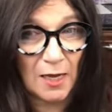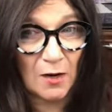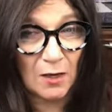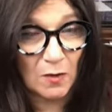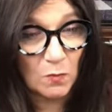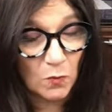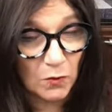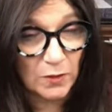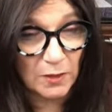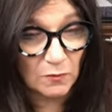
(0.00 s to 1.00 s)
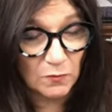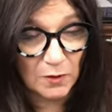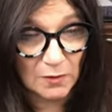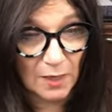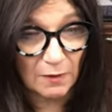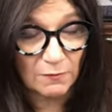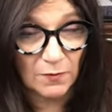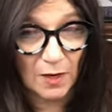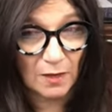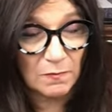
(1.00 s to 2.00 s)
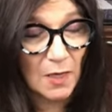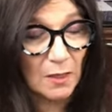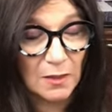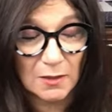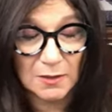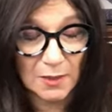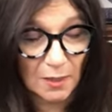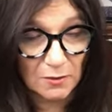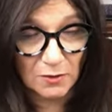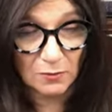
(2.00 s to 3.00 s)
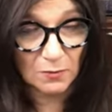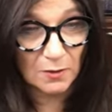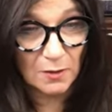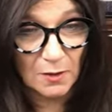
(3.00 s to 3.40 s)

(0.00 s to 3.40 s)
it can work in a real life. I'm not going to tell you